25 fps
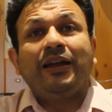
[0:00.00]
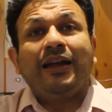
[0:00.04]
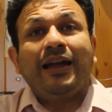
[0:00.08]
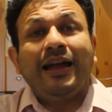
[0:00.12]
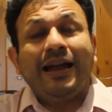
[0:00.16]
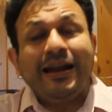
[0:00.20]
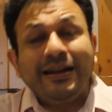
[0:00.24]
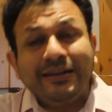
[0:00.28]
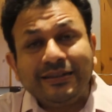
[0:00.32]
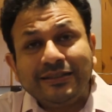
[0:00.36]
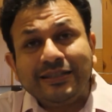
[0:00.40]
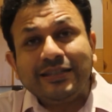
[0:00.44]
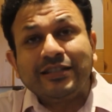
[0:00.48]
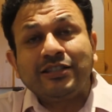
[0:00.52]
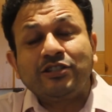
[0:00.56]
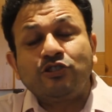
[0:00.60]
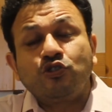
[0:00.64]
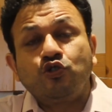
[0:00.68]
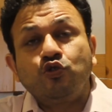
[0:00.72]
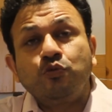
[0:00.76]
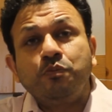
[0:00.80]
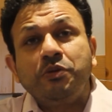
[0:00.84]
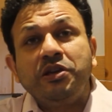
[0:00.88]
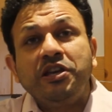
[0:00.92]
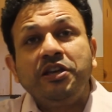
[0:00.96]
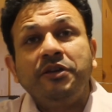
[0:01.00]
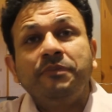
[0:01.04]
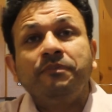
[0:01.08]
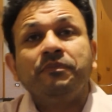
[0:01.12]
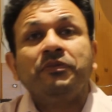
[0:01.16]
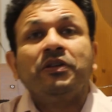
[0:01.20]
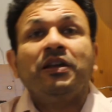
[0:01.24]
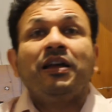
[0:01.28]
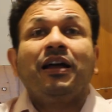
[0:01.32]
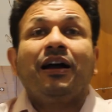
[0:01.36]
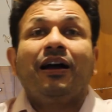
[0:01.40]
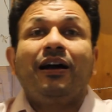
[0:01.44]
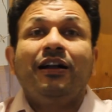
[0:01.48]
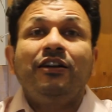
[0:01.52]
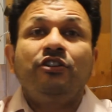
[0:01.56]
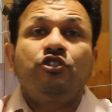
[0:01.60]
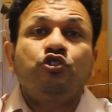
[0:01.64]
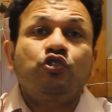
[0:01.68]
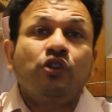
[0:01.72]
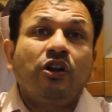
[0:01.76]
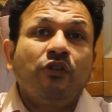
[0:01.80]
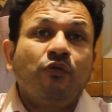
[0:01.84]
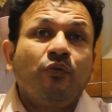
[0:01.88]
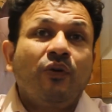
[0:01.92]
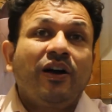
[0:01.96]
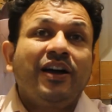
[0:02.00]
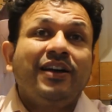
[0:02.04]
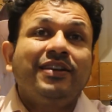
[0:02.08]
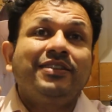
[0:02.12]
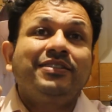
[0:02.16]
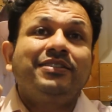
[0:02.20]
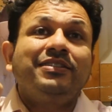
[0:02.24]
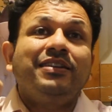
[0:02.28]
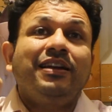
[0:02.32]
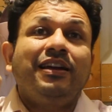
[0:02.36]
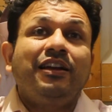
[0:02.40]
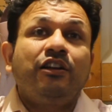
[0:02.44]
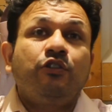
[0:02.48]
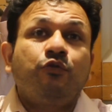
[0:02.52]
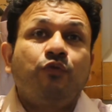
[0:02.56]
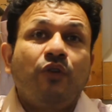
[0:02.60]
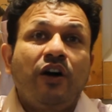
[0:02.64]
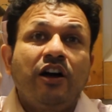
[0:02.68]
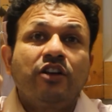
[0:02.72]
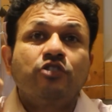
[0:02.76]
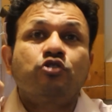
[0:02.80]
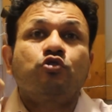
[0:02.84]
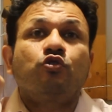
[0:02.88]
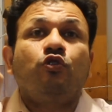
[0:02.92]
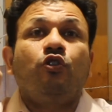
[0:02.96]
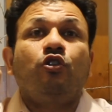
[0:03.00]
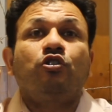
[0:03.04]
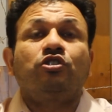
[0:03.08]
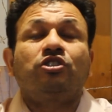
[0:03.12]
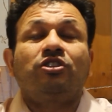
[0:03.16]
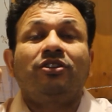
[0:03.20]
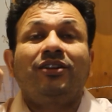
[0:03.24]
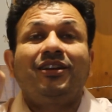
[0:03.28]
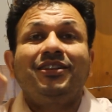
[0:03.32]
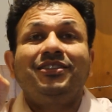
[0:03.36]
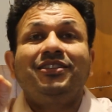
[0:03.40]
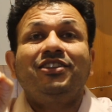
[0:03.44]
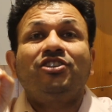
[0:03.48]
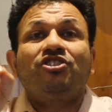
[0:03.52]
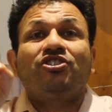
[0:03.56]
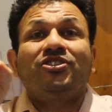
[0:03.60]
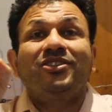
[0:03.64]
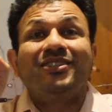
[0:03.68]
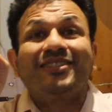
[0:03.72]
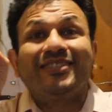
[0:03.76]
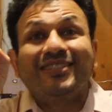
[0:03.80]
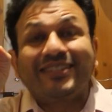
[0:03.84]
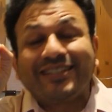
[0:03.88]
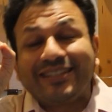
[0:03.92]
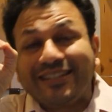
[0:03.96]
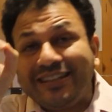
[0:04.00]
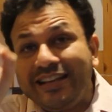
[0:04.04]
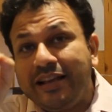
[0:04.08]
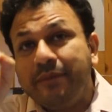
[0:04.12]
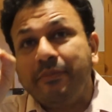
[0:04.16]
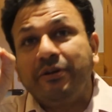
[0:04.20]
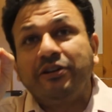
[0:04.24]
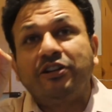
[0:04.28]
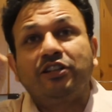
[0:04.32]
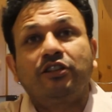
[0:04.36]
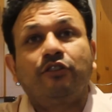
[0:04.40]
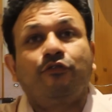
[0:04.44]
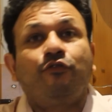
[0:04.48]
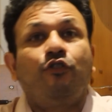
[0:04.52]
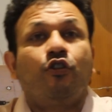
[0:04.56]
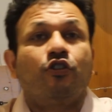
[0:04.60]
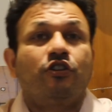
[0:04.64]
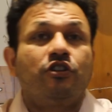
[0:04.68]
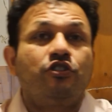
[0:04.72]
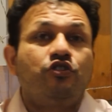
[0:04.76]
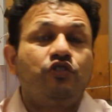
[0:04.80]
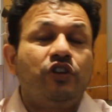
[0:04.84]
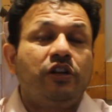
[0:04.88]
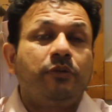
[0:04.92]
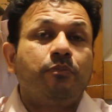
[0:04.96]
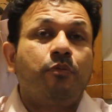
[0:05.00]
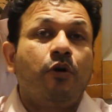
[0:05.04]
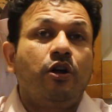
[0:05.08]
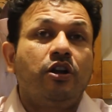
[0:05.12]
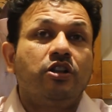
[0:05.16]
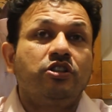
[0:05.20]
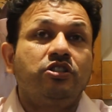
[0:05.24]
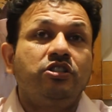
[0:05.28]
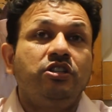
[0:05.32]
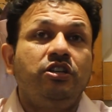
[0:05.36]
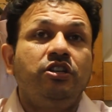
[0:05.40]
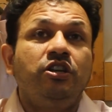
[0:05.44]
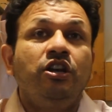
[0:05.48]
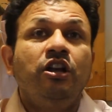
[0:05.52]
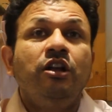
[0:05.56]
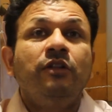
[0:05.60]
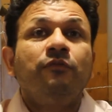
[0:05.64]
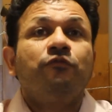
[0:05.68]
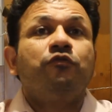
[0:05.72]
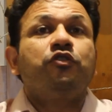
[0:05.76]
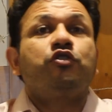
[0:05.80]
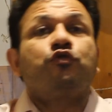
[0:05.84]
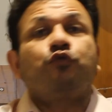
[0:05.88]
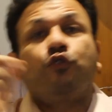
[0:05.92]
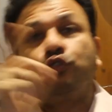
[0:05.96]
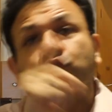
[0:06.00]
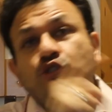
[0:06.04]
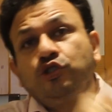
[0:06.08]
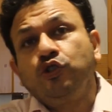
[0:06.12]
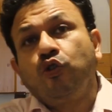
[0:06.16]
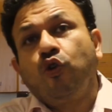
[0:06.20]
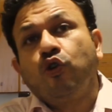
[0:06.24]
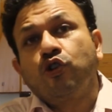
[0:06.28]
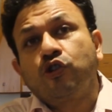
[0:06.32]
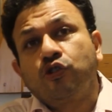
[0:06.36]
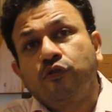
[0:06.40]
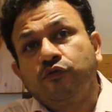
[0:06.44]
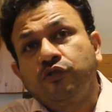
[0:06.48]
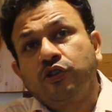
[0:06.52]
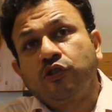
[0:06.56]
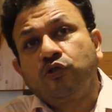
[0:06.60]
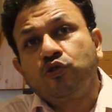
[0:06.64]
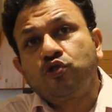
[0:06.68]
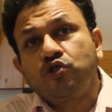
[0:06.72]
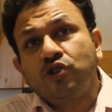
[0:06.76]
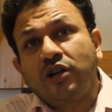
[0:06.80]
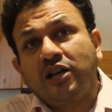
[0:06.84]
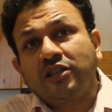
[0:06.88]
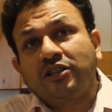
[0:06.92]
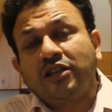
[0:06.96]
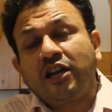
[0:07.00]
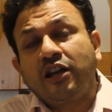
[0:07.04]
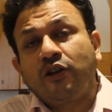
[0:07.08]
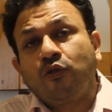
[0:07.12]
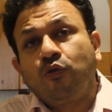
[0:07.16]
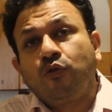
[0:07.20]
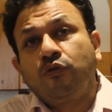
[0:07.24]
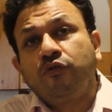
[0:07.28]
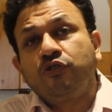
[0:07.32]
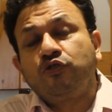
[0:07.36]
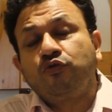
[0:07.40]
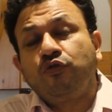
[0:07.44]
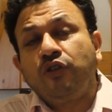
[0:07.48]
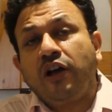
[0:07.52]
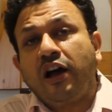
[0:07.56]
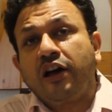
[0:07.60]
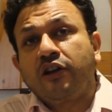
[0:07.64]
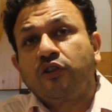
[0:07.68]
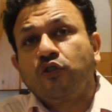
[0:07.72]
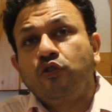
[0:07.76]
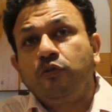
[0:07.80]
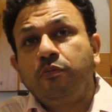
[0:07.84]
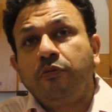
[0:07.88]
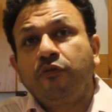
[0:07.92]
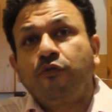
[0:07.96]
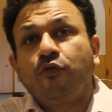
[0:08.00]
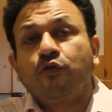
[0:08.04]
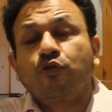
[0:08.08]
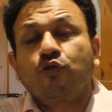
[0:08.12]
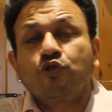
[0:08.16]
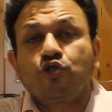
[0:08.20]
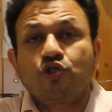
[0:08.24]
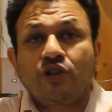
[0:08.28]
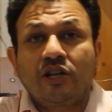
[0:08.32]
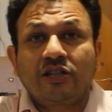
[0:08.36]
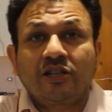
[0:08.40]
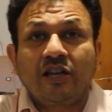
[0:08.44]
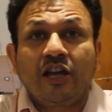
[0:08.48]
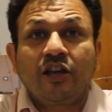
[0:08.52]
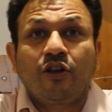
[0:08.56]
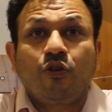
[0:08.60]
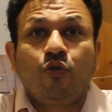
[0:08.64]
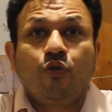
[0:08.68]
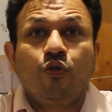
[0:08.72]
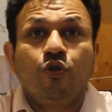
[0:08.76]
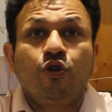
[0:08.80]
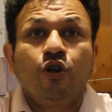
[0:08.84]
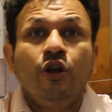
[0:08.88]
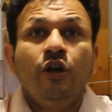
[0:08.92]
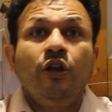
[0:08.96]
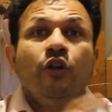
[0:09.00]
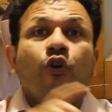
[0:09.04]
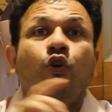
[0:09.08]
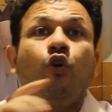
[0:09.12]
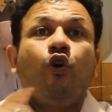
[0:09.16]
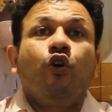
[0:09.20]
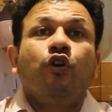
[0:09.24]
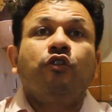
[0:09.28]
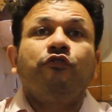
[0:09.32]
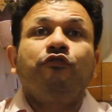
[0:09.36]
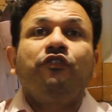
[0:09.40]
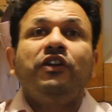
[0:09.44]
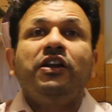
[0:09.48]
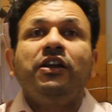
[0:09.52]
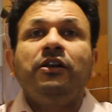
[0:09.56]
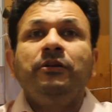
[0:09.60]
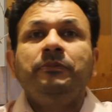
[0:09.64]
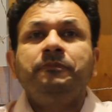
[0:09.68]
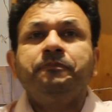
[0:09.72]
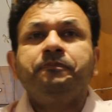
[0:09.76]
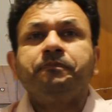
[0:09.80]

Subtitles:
held this to be ultra vires the Advance Authorization Scheme under the foreign trade policy, which was the order of the Gujarat High Court, which we argued before Gujarat High Court, or will